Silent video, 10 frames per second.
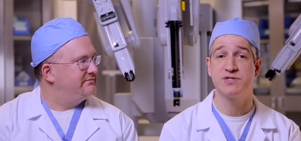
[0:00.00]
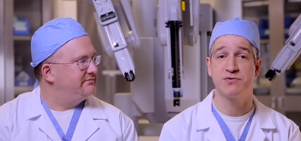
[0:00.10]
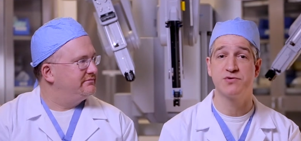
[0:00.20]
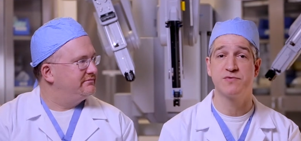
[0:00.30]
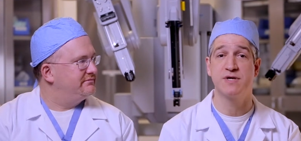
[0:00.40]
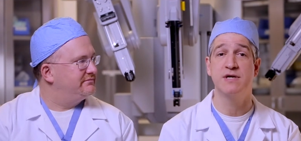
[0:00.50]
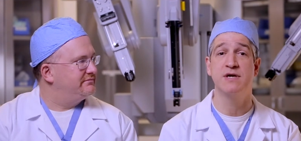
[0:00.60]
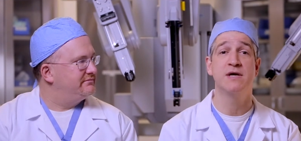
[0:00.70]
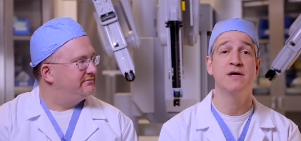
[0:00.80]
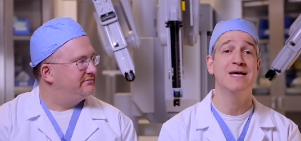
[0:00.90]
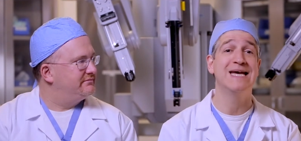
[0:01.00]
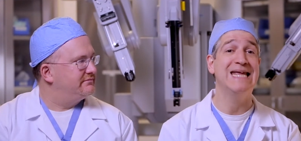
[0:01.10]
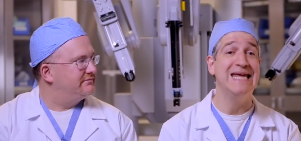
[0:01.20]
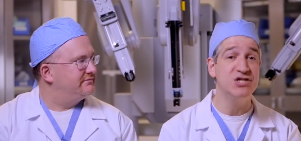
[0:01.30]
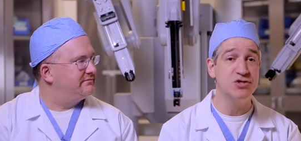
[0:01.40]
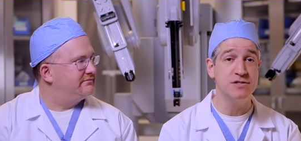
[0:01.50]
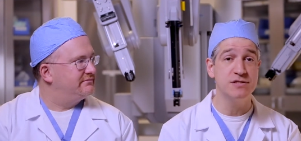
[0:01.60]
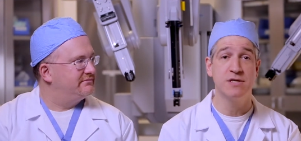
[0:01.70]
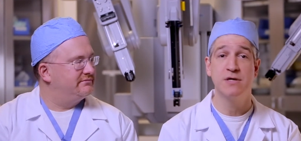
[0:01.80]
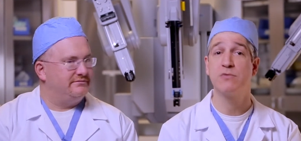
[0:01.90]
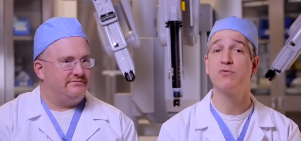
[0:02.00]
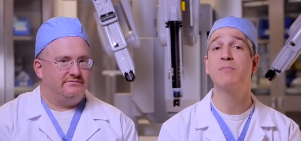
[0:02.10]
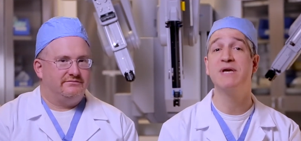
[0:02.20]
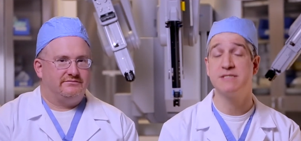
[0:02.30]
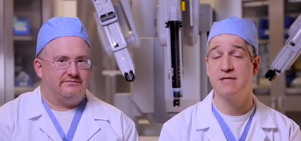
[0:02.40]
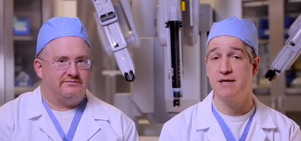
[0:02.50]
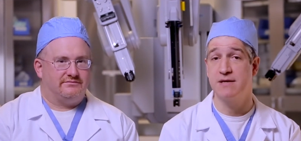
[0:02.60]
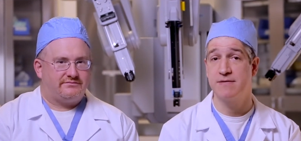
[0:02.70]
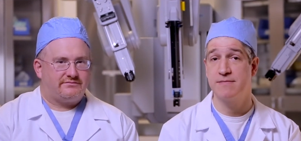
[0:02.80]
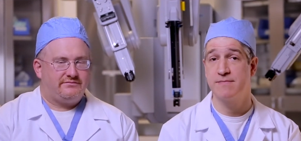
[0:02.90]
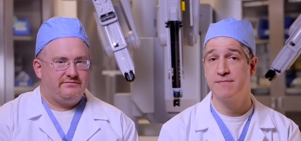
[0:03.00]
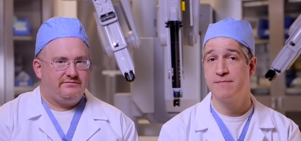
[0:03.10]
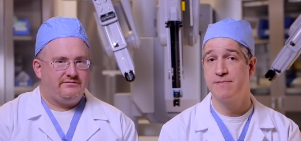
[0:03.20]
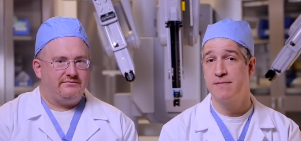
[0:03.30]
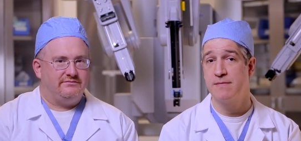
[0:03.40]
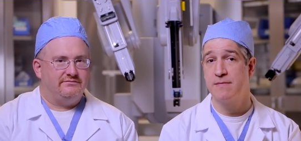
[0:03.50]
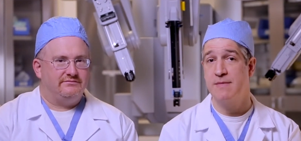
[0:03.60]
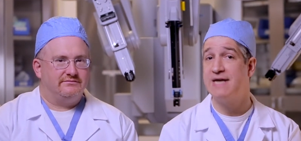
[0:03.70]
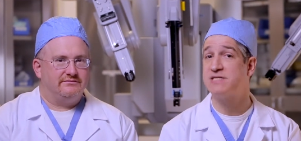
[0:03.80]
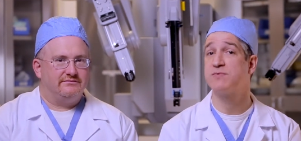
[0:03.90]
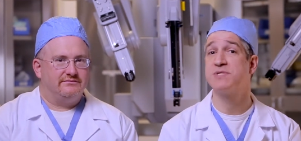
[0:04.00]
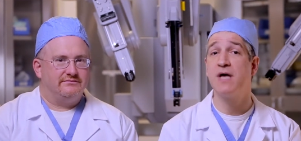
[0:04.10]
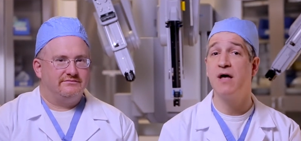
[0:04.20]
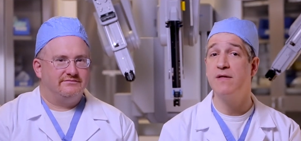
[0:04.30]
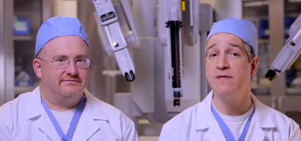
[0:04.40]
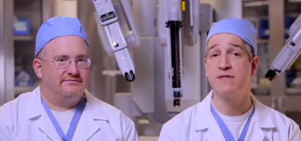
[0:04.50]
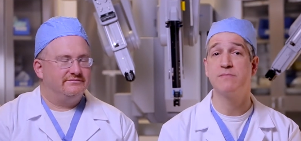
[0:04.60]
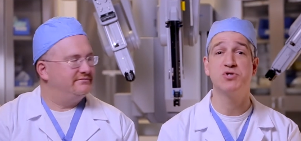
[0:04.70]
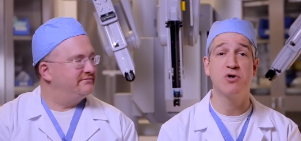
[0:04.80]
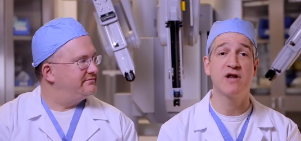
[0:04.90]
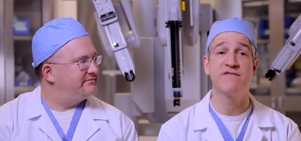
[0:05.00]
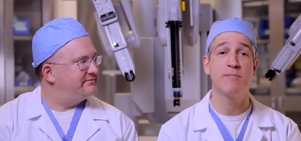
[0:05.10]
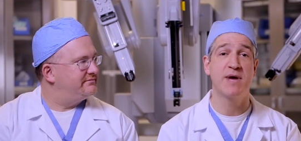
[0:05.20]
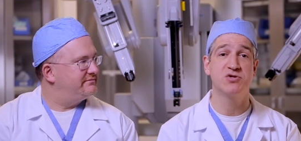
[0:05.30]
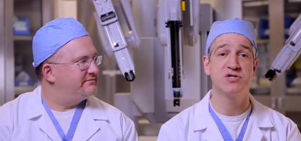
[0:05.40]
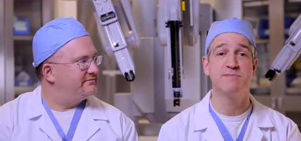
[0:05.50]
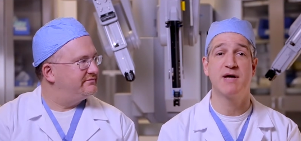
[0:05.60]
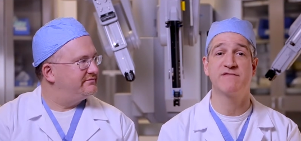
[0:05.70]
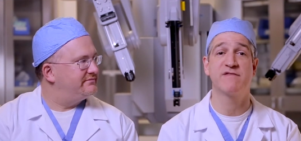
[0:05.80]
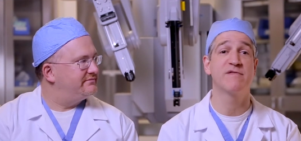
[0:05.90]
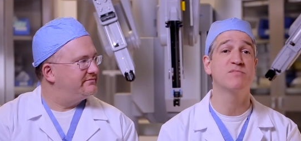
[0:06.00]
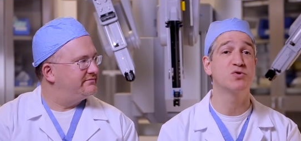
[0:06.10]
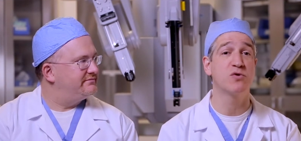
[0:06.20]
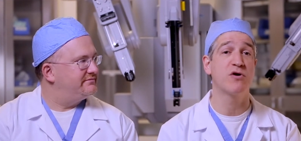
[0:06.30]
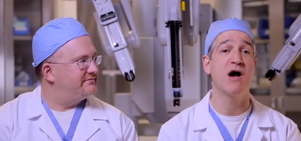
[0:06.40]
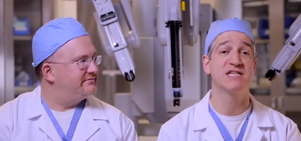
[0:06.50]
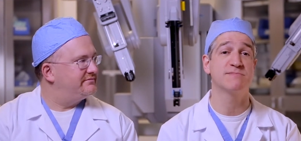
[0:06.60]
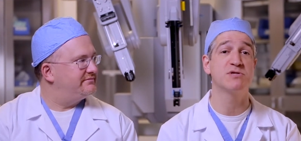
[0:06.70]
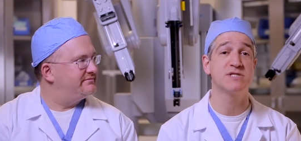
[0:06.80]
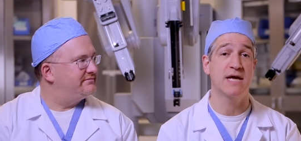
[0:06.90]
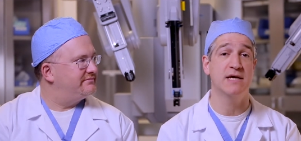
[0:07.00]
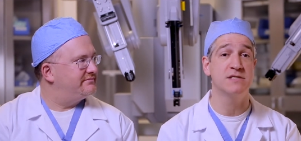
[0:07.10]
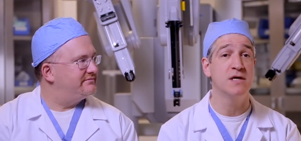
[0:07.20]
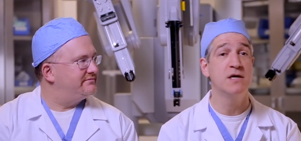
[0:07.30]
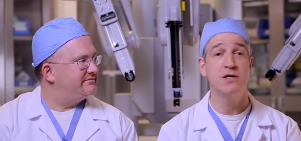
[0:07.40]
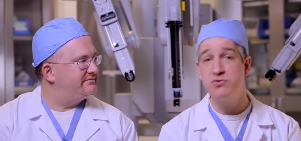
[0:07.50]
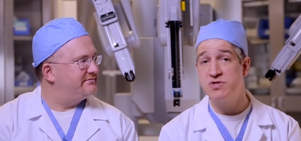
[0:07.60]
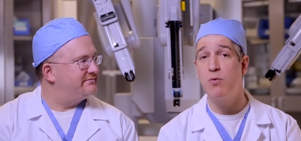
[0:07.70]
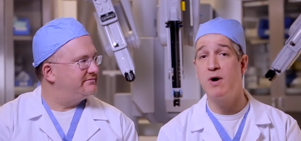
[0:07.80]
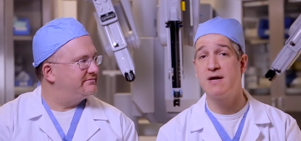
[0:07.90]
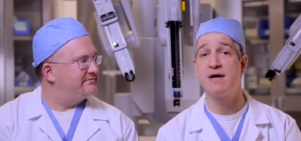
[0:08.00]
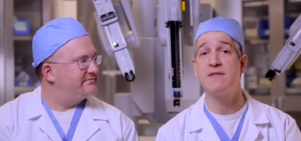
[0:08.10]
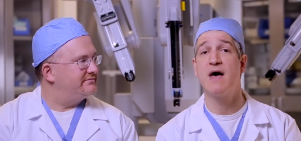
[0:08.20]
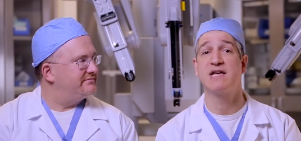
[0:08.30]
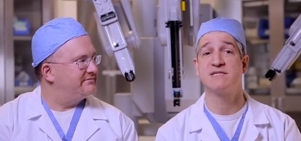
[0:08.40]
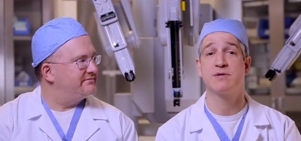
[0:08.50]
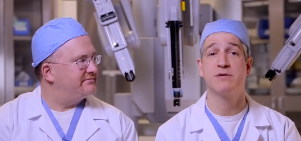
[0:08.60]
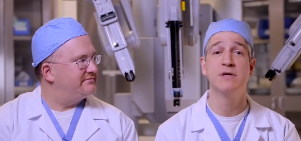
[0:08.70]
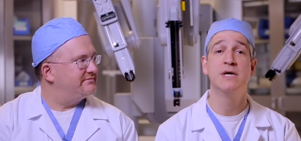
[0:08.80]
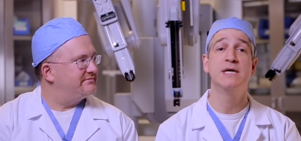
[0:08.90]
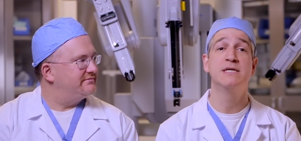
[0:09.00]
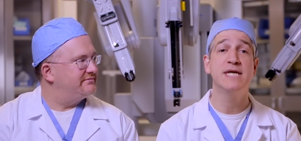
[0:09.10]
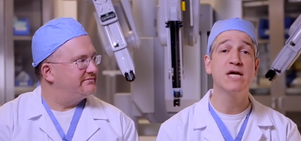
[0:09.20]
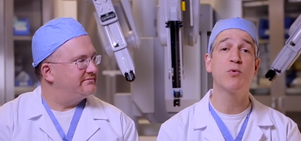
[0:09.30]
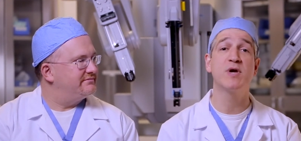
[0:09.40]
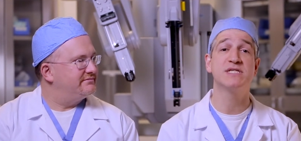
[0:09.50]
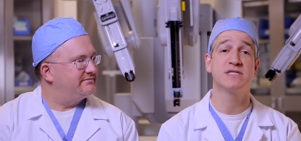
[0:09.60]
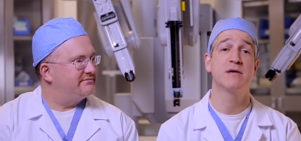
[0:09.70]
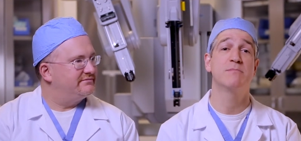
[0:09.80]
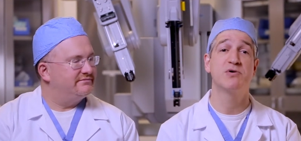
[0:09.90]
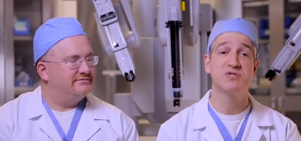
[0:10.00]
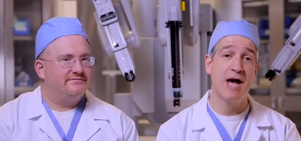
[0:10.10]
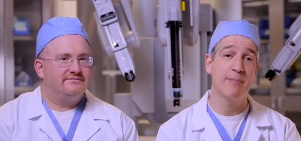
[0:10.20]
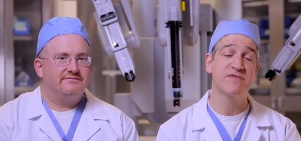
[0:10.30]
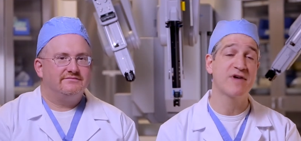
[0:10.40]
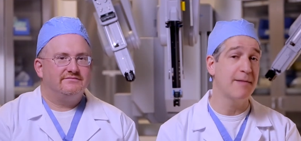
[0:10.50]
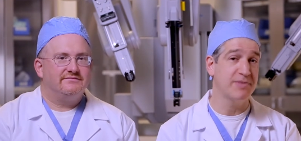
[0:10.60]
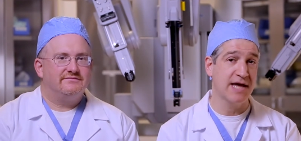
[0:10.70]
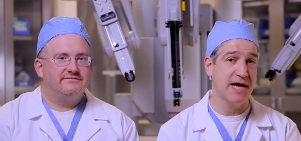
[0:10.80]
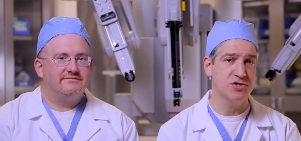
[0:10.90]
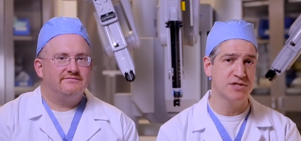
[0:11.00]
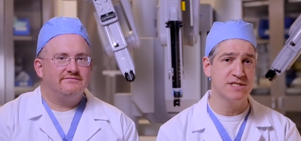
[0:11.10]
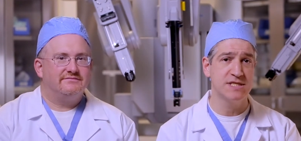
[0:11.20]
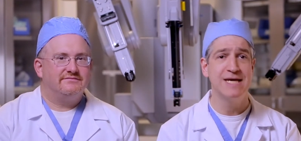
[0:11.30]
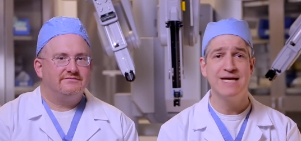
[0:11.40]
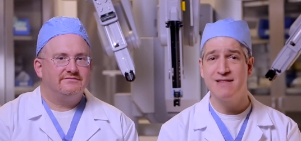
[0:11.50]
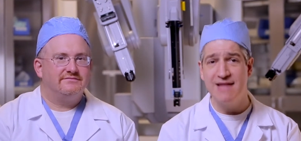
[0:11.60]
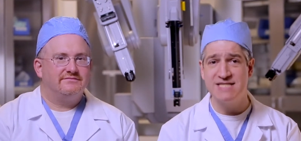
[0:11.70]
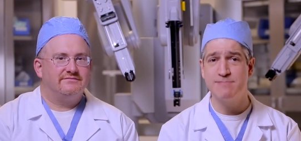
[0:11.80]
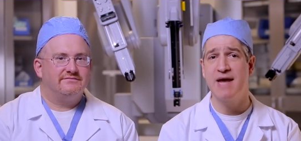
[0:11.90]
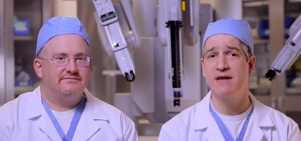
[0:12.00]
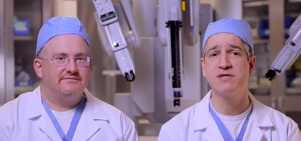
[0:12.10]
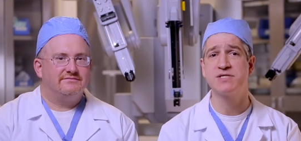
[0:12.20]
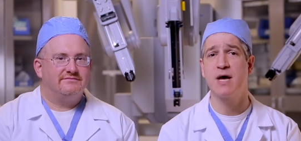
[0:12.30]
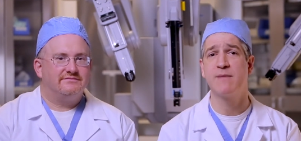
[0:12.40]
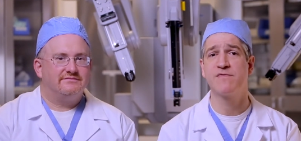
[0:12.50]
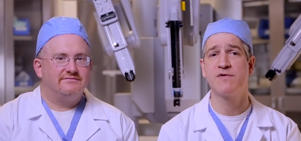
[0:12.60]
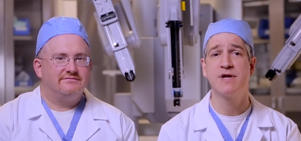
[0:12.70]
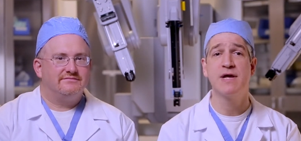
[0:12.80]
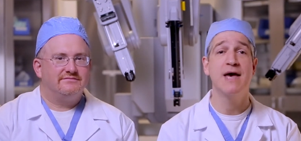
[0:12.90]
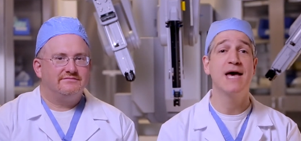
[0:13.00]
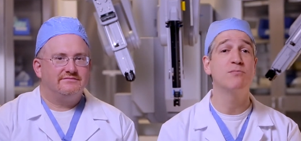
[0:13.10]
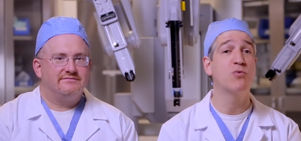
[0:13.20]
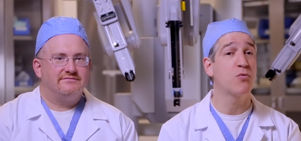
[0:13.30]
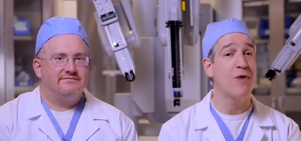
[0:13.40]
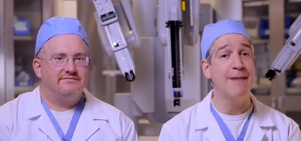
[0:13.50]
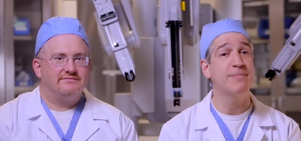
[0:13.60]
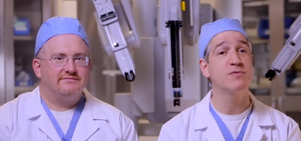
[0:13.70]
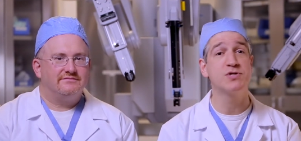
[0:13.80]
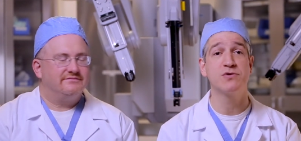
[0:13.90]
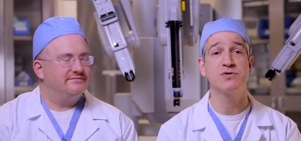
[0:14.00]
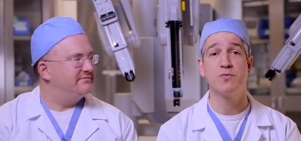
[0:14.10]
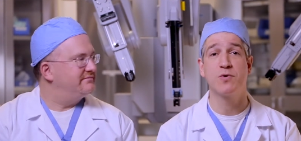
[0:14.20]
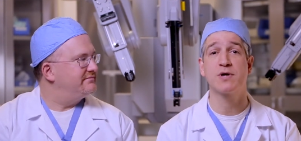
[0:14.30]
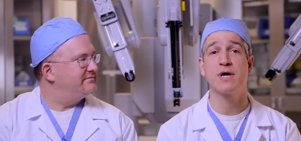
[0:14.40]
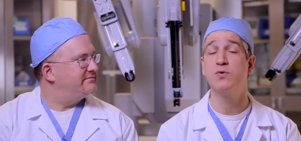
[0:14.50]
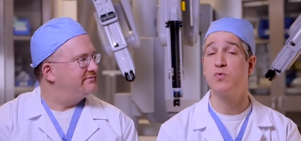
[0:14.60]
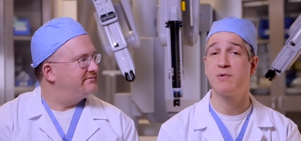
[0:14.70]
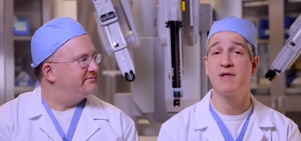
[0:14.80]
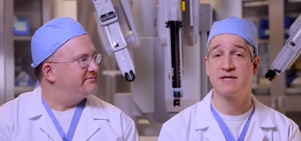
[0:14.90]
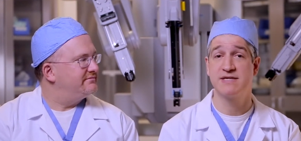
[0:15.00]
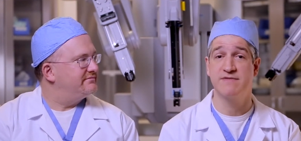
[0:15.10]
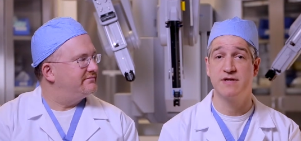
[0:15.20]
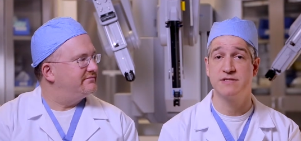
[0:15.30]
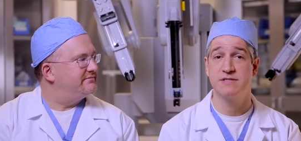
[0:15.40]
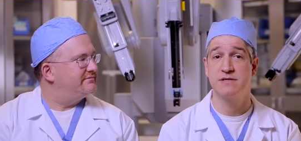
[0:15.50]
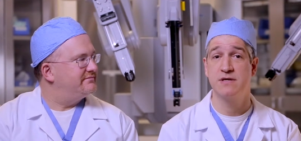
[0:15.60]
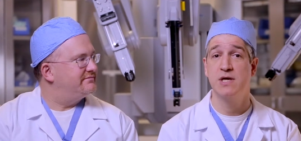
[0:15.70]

Speaker 1: surgery, adhesions, or obesity. As a result, the majority of our patients benefit from shorter hospital stays, usually one night in the hospital, decreased postoperative complications, less pain and discomfort, and a more rapid return to work and normal activities.